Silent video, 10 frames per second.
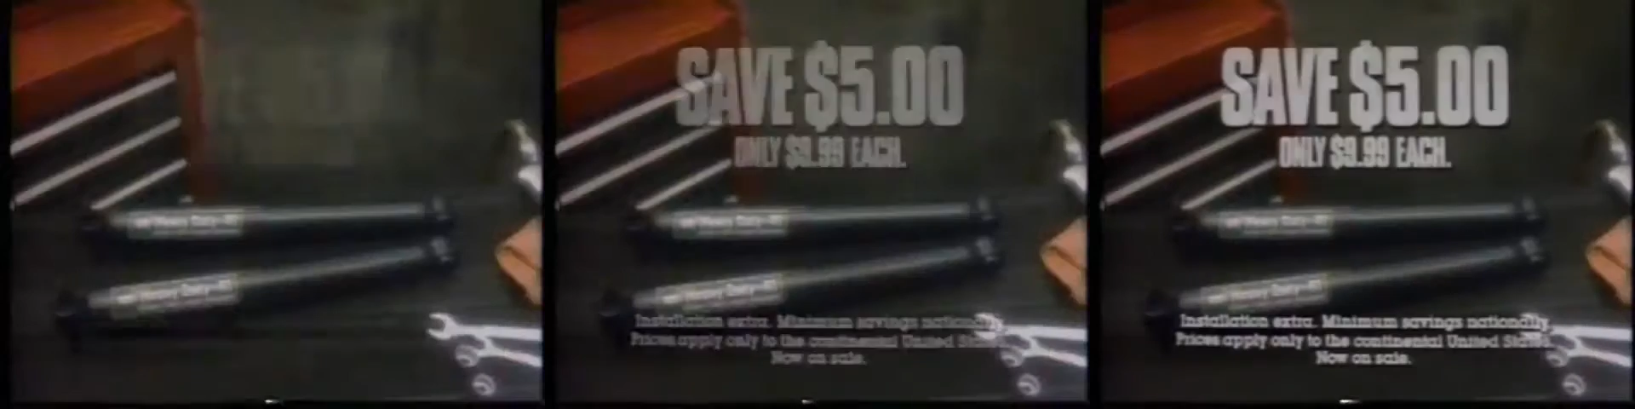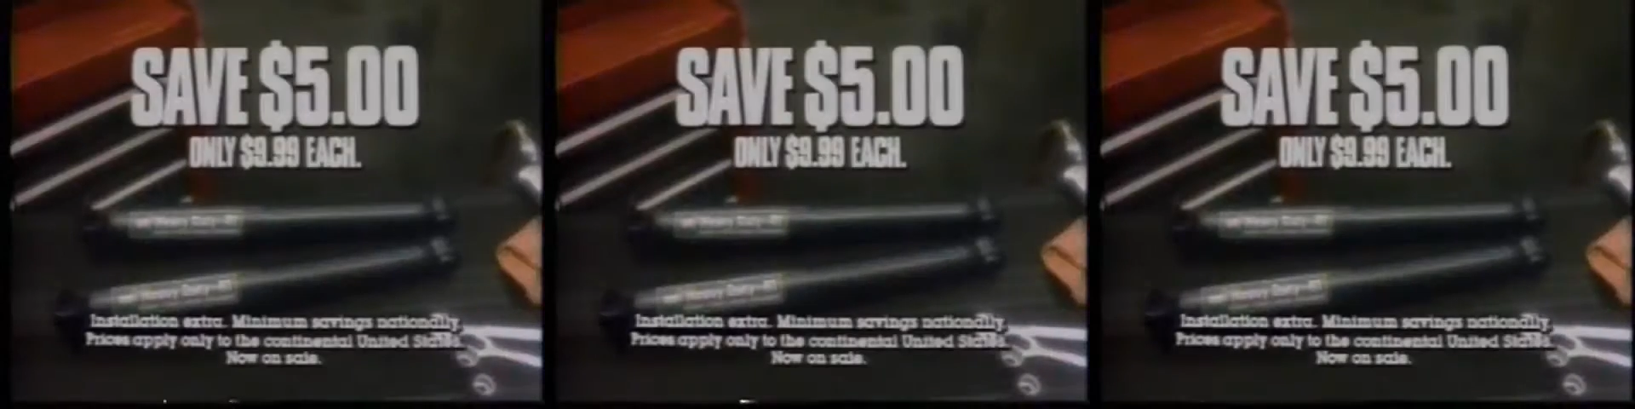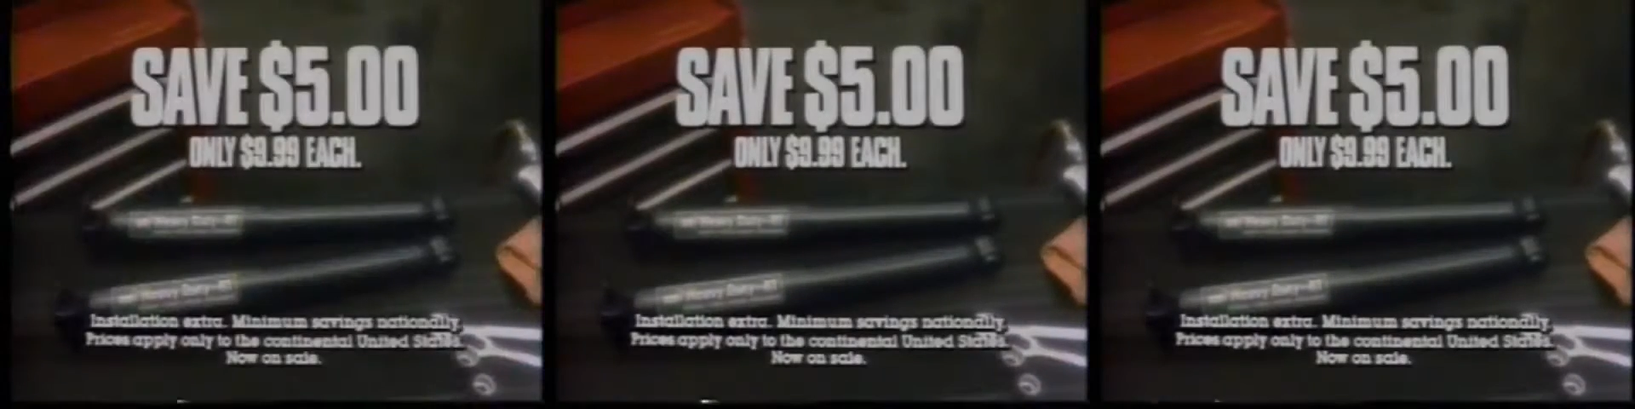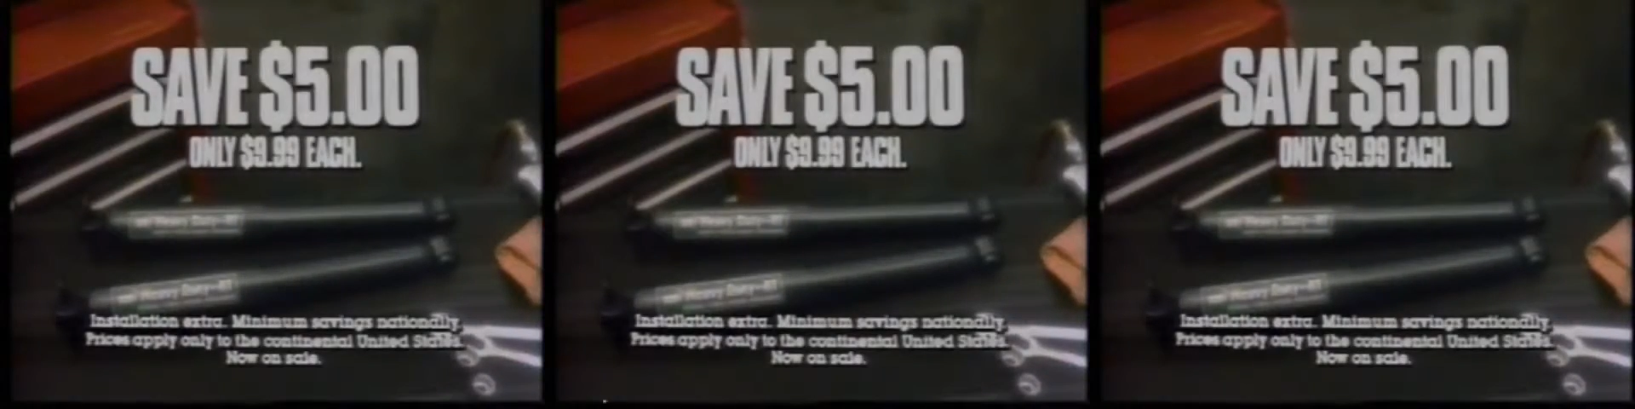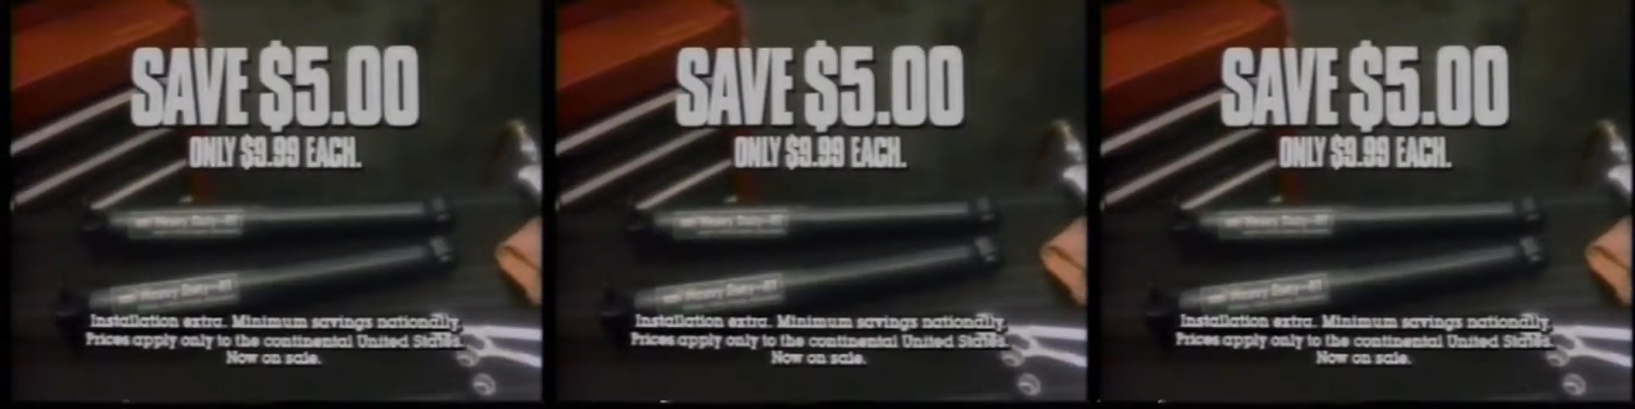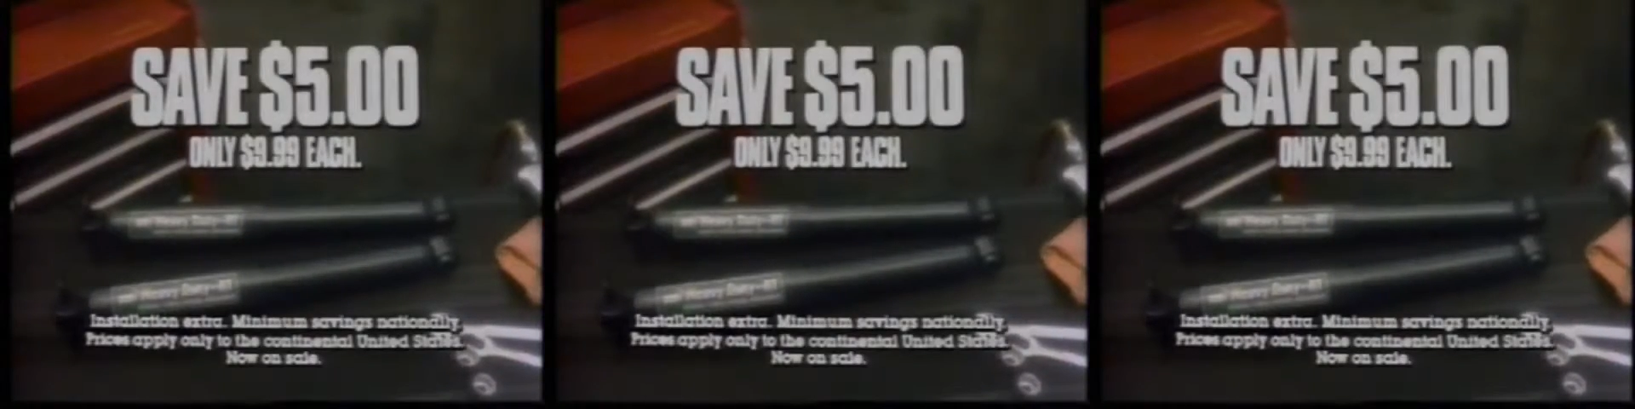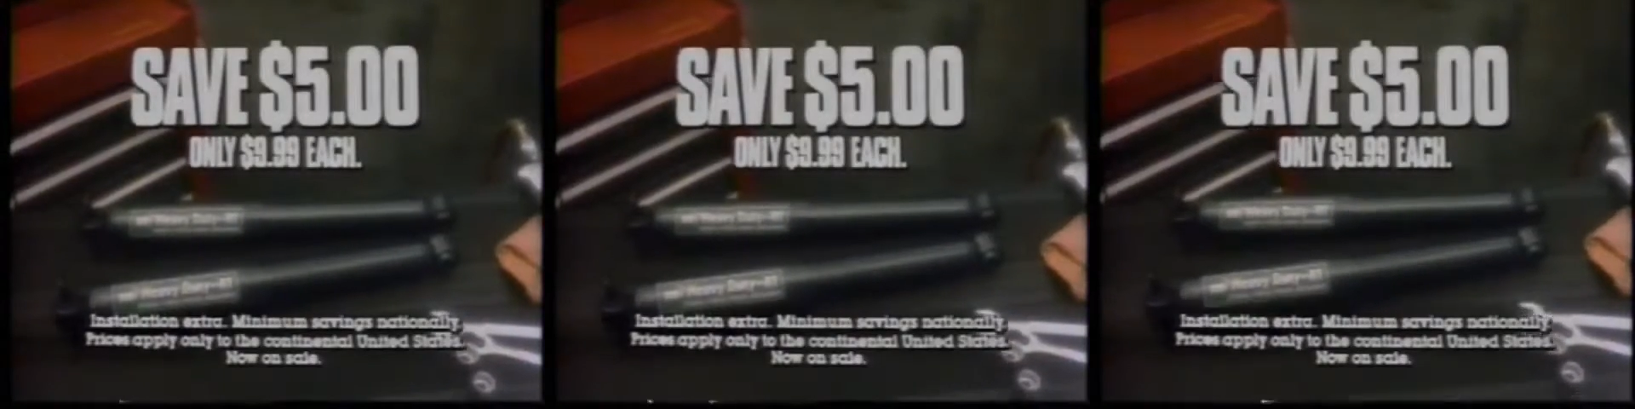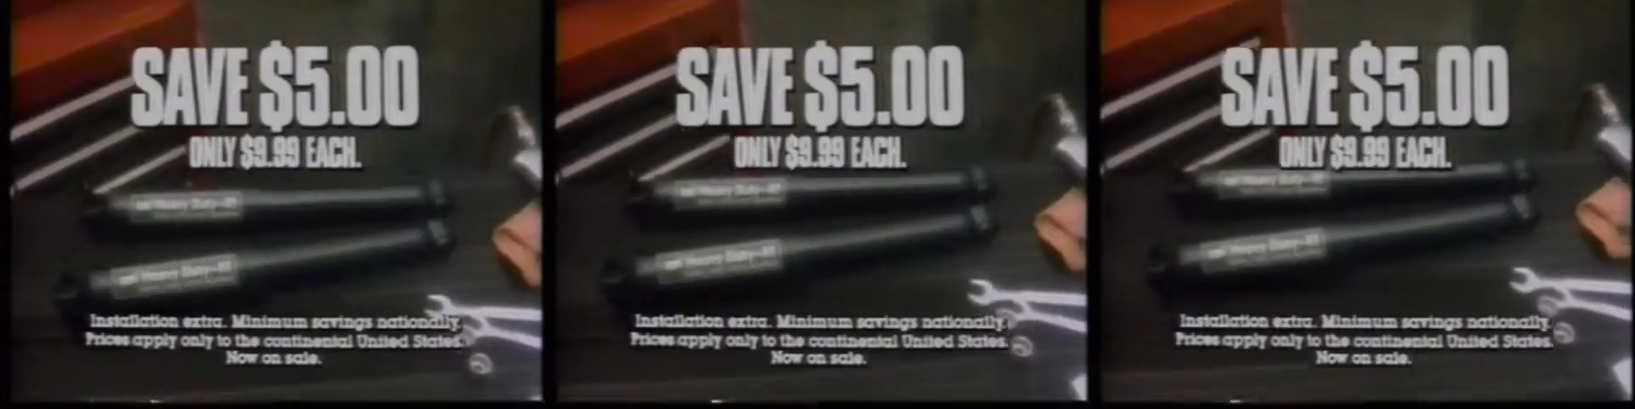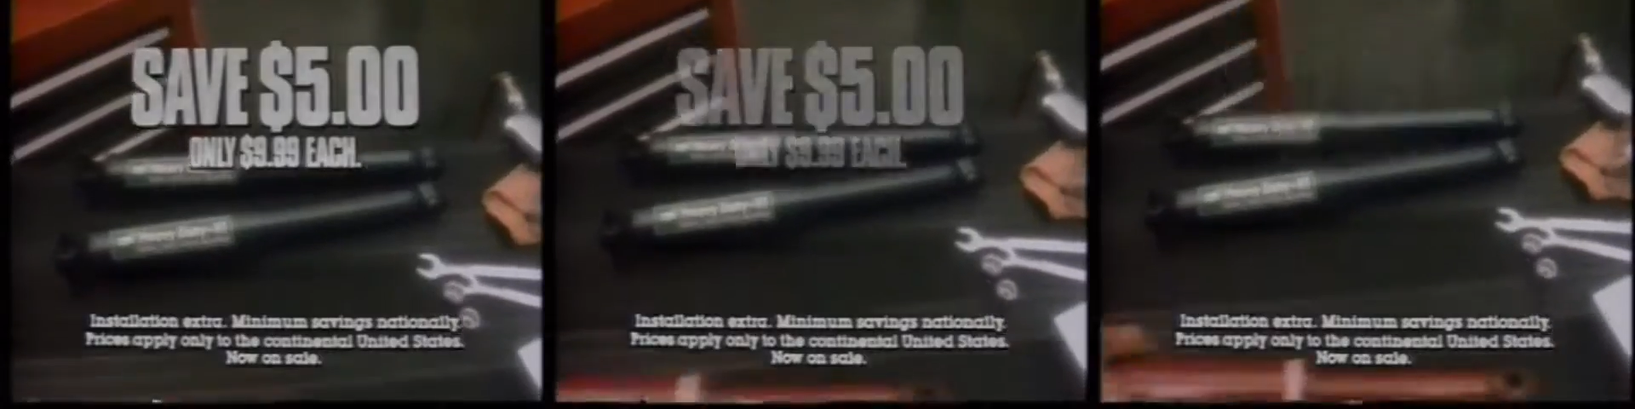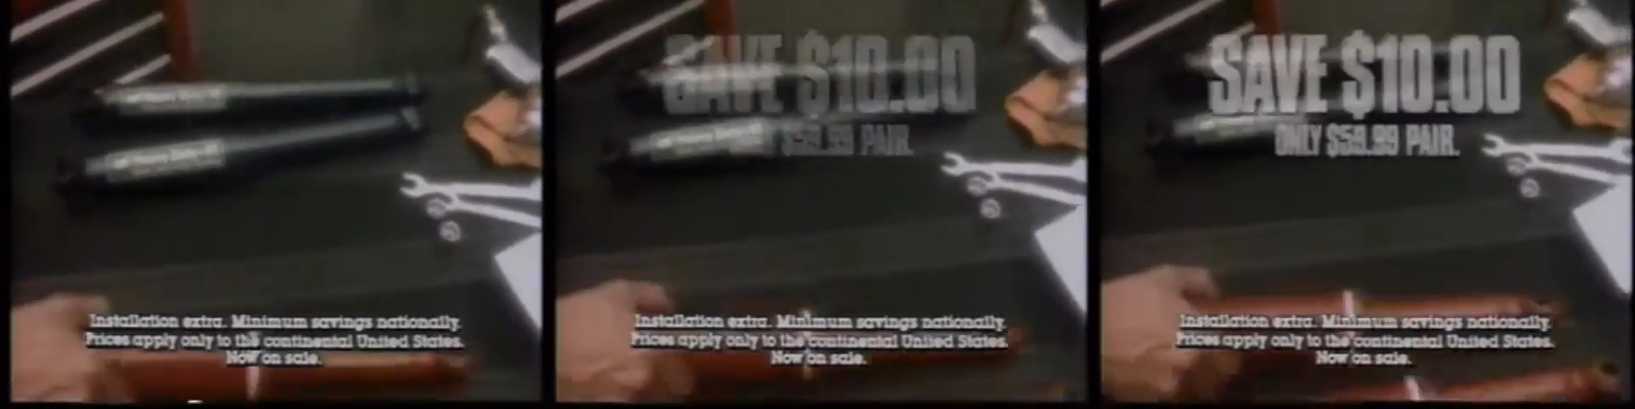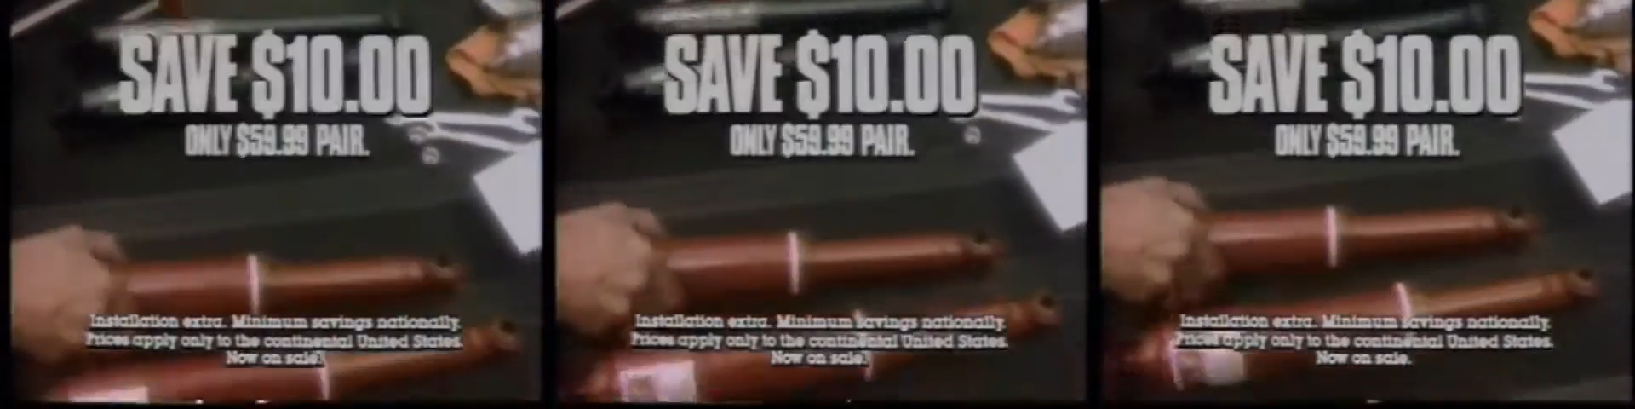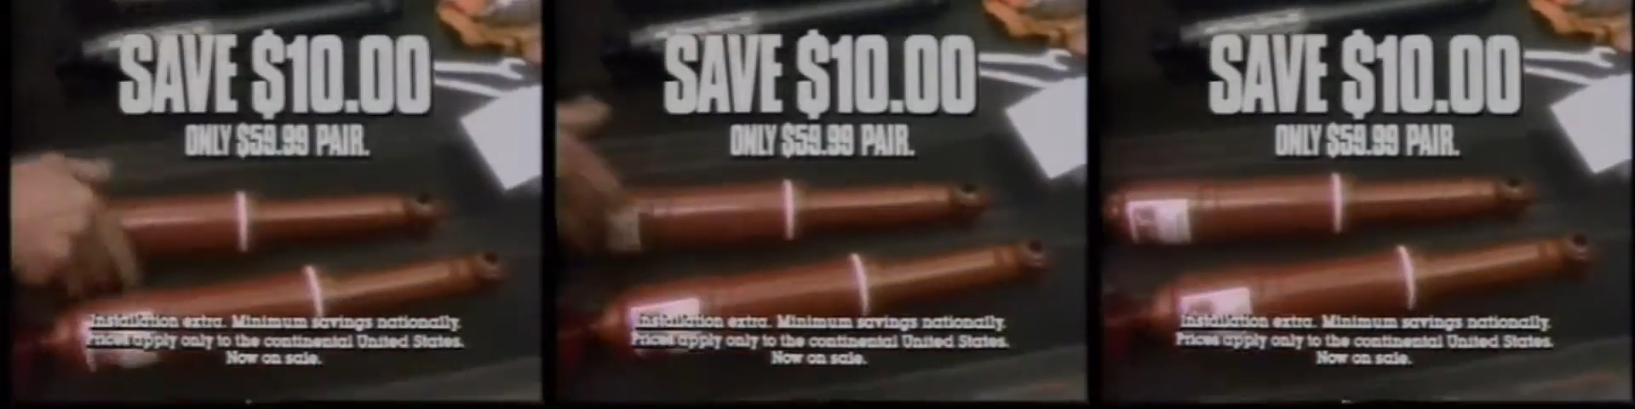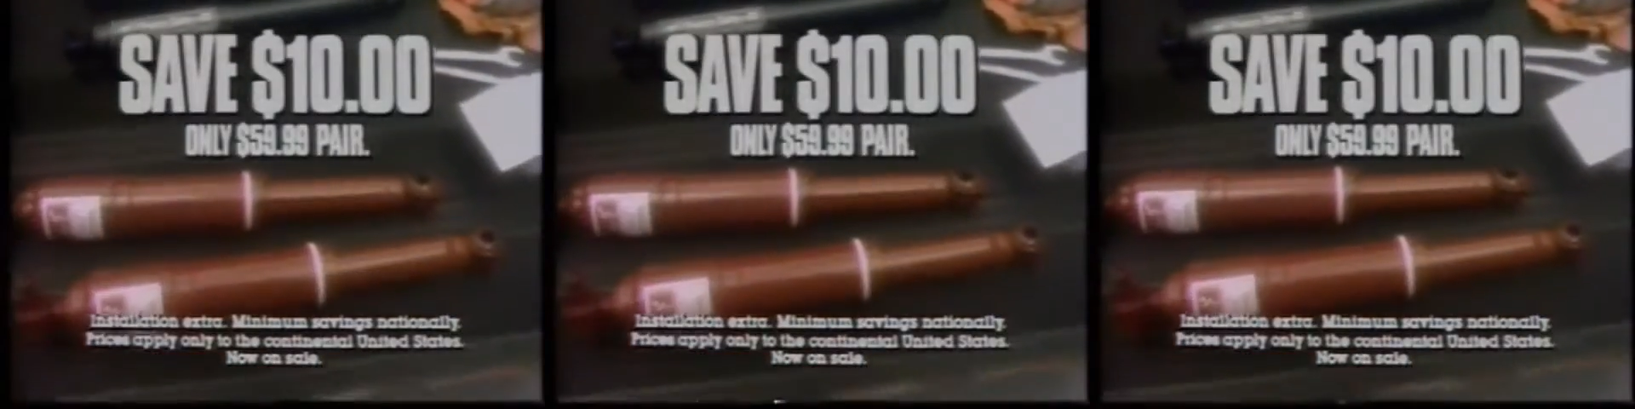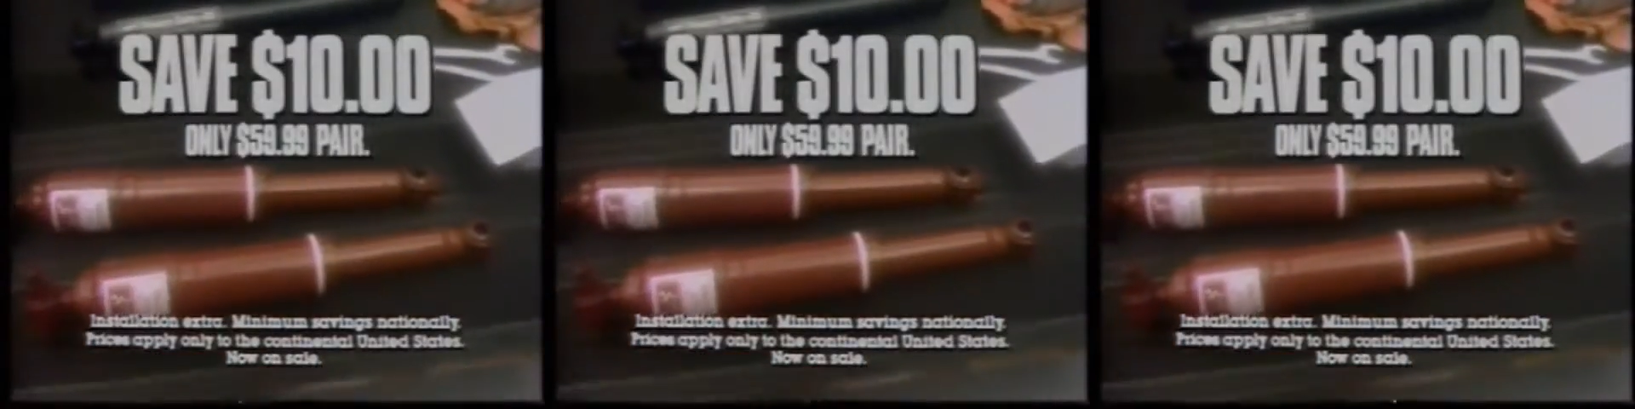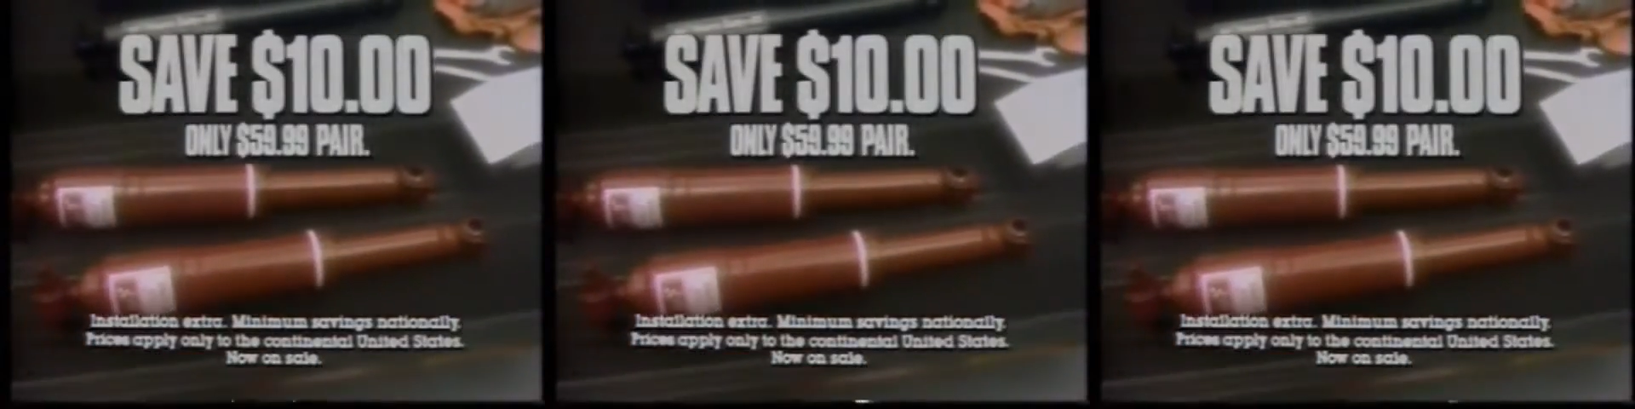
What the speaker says: No face is visible, so there are no lips to read.